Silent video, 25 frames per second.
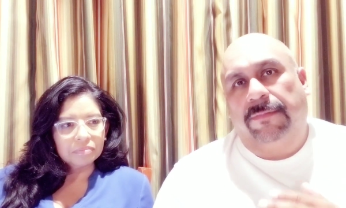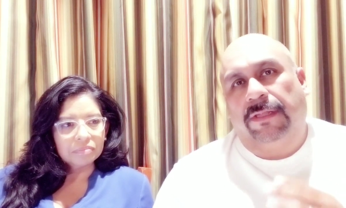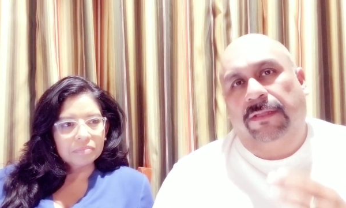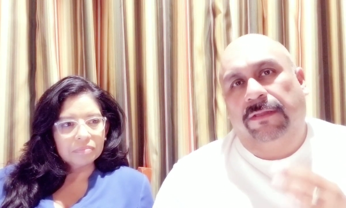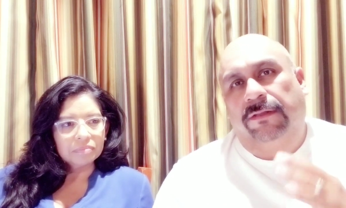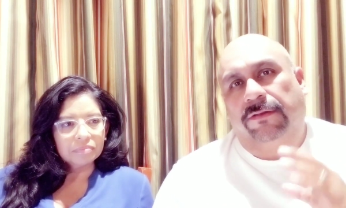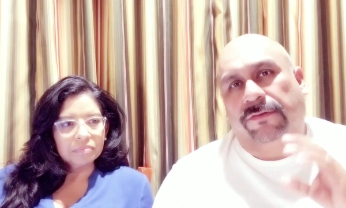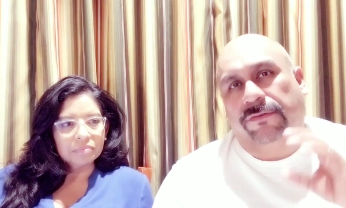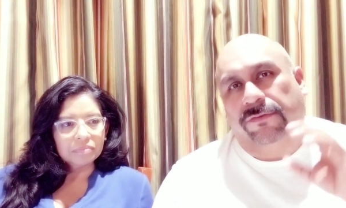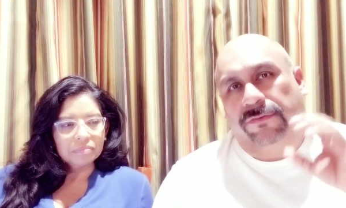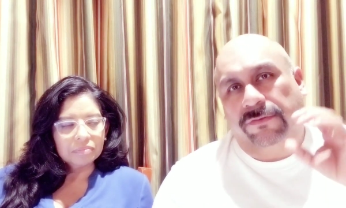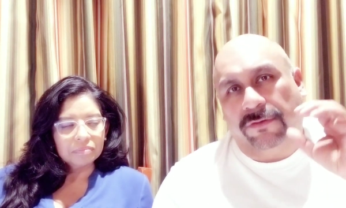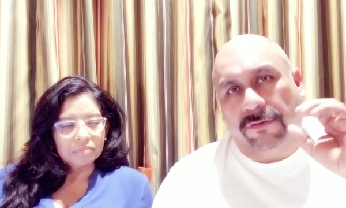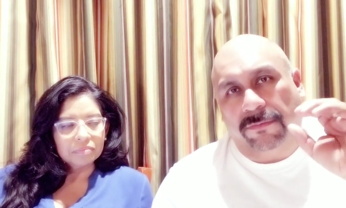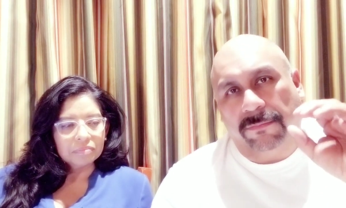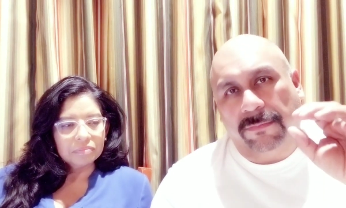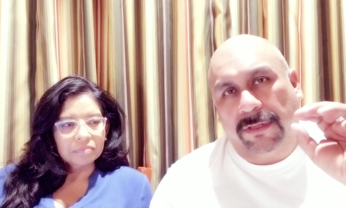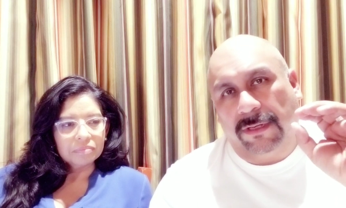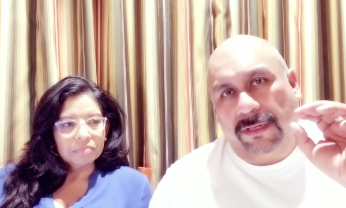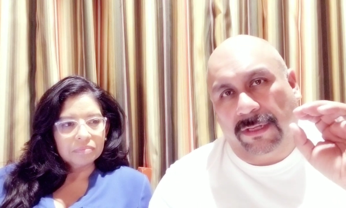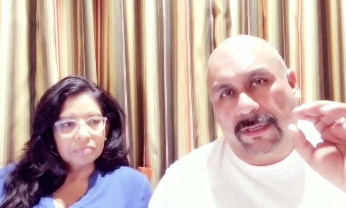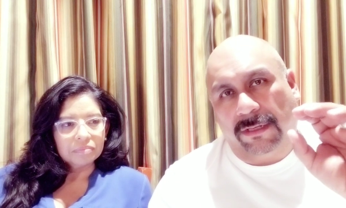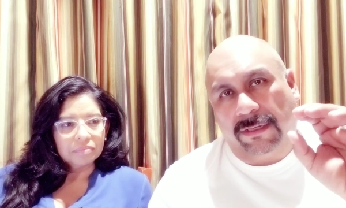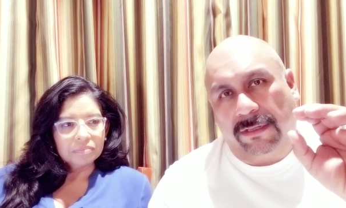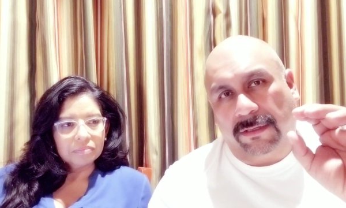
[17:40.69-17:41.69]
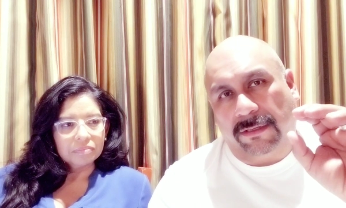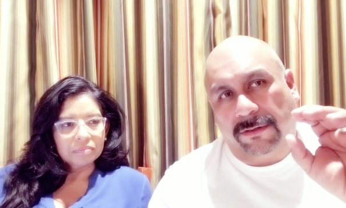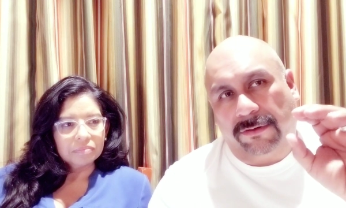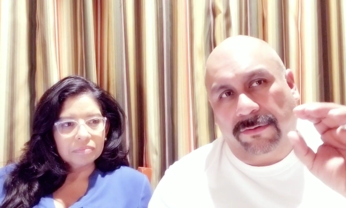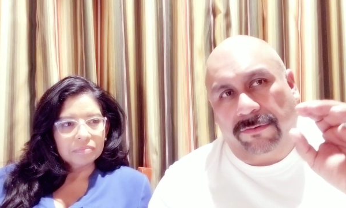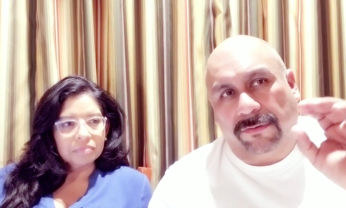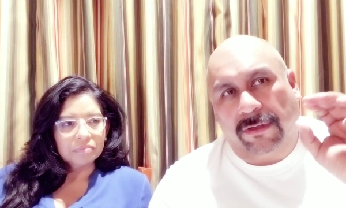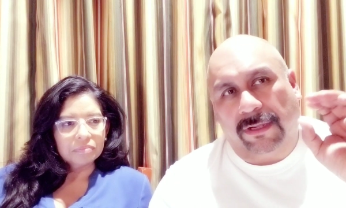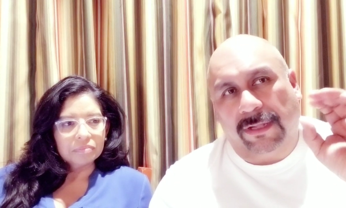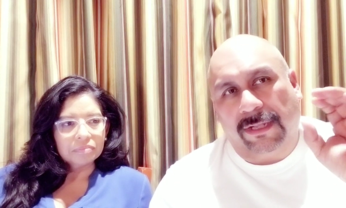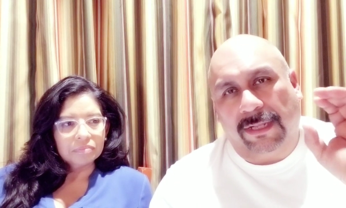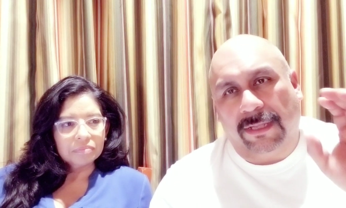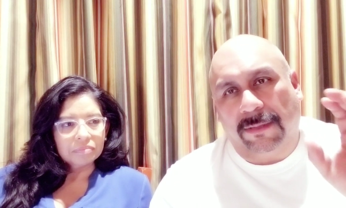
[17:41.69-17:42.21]
Speaker 1: man, there's so many little
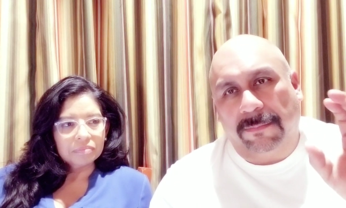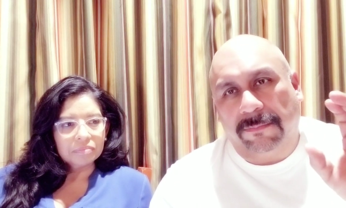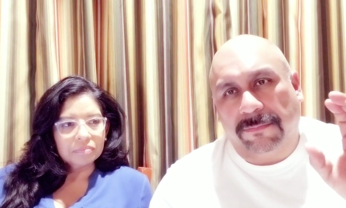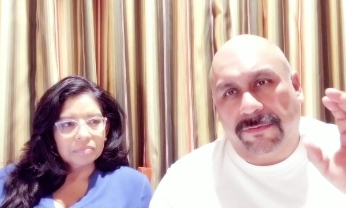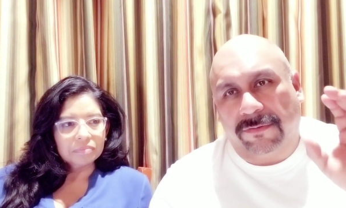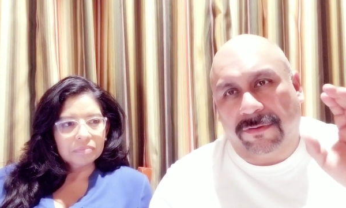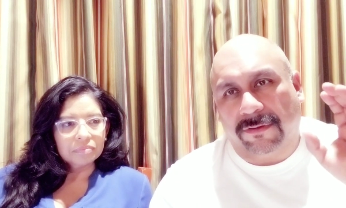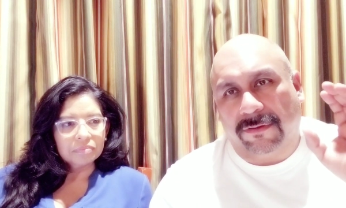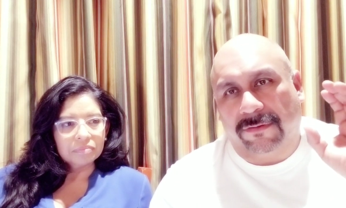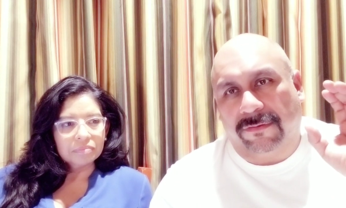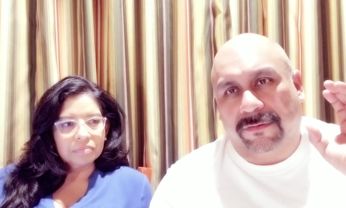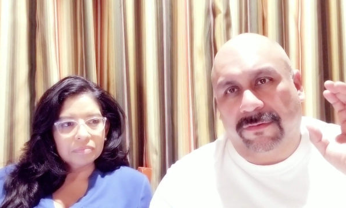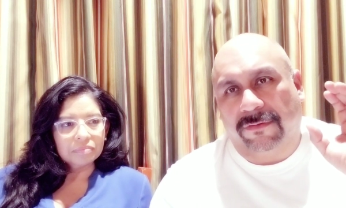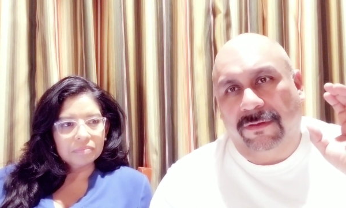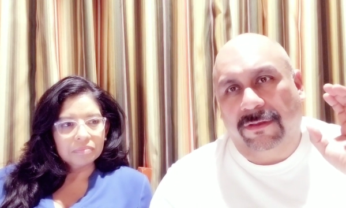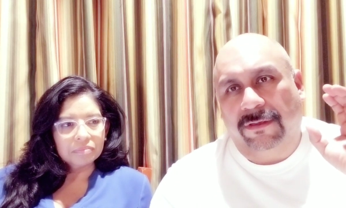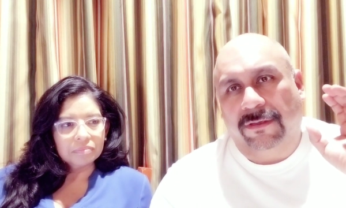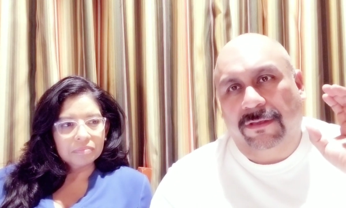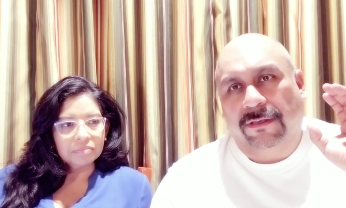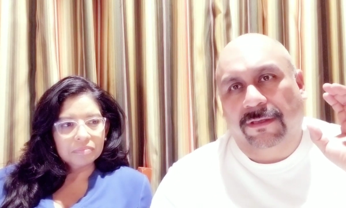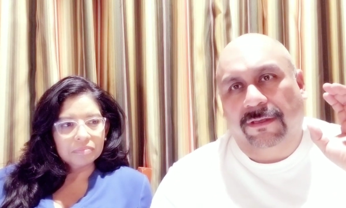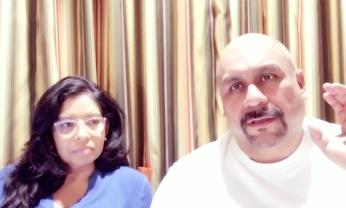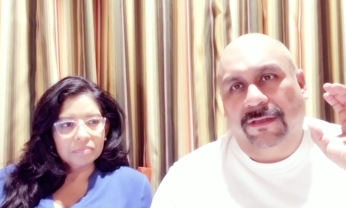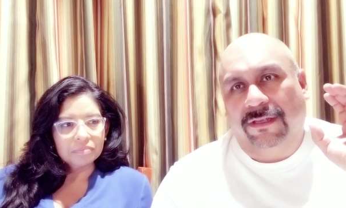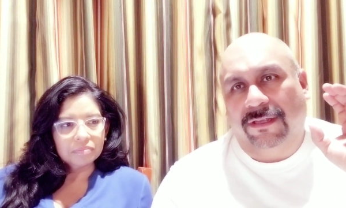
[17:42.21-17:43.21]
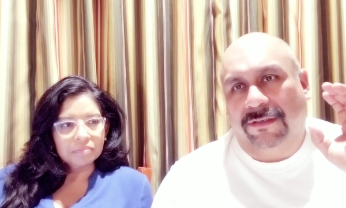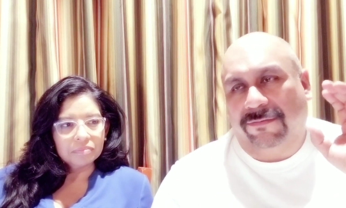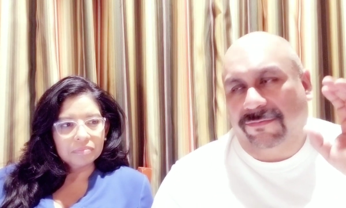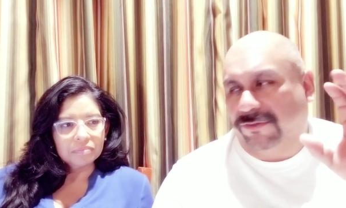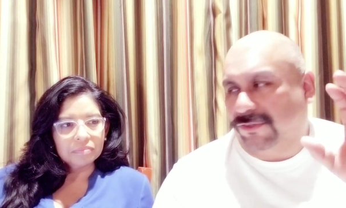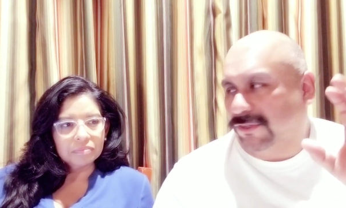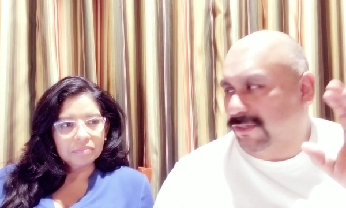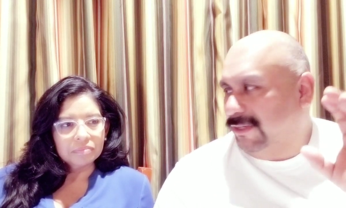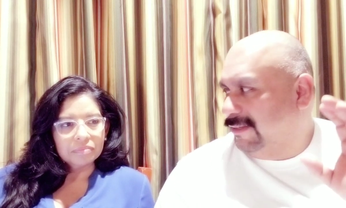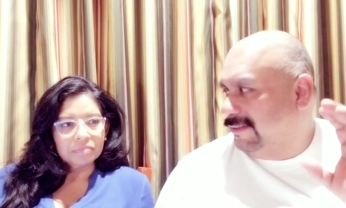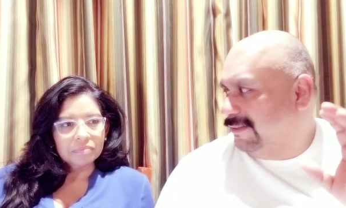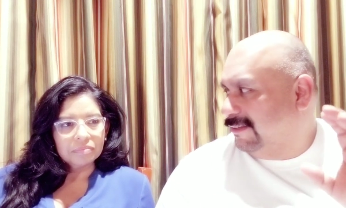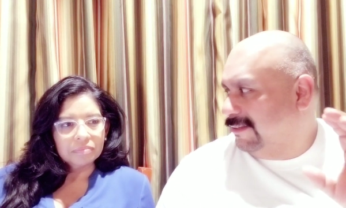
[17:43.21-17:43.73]
glimpses of
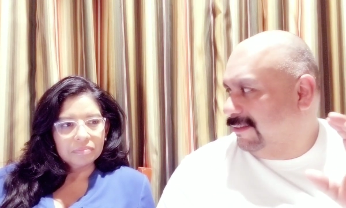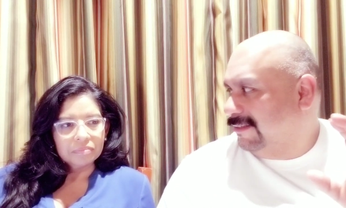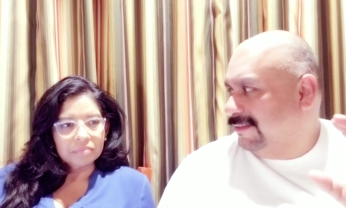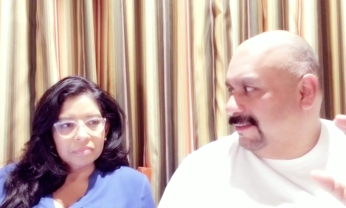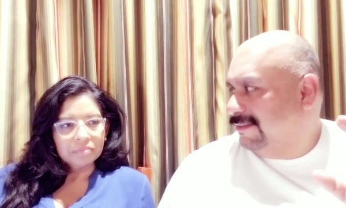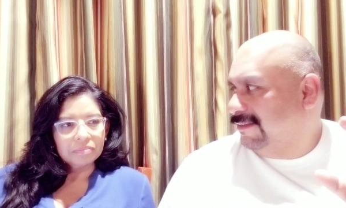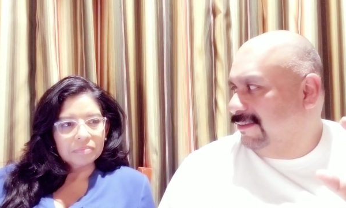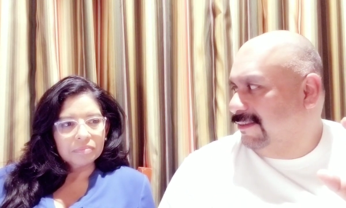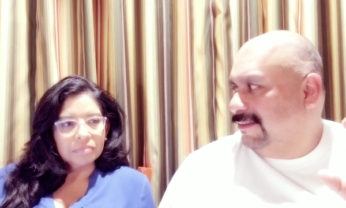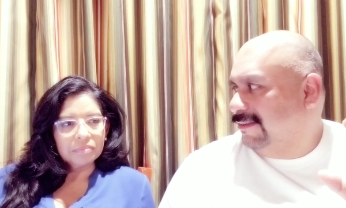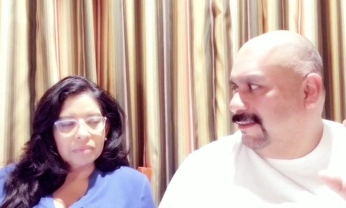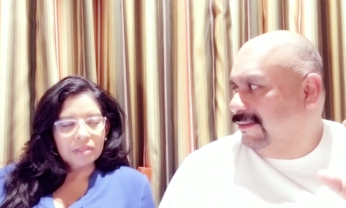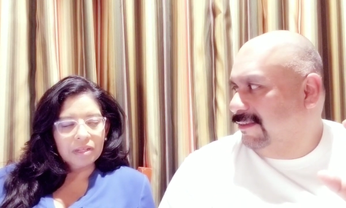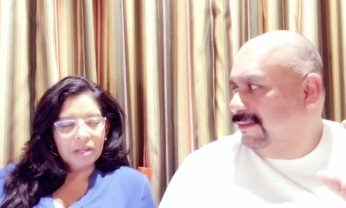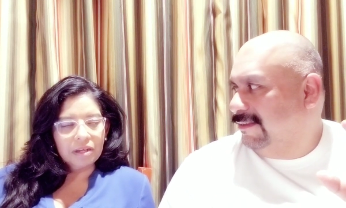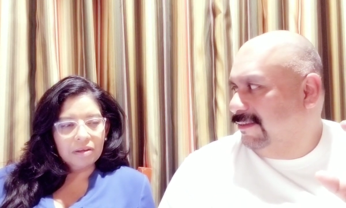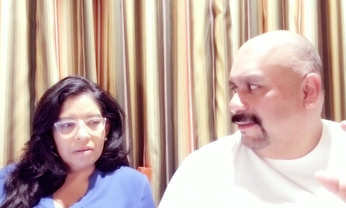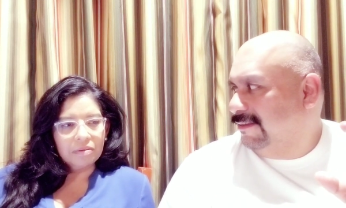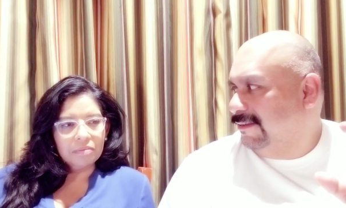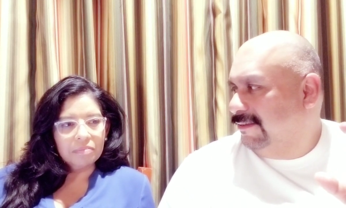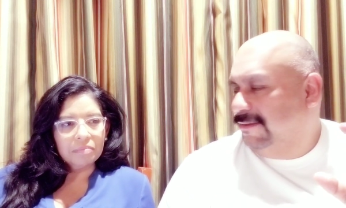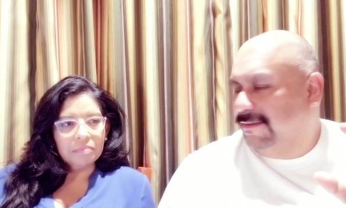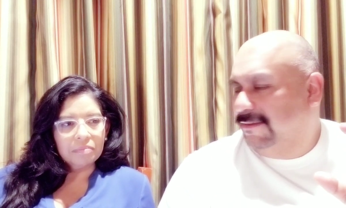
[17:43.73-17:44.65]
Jesus. Yeah.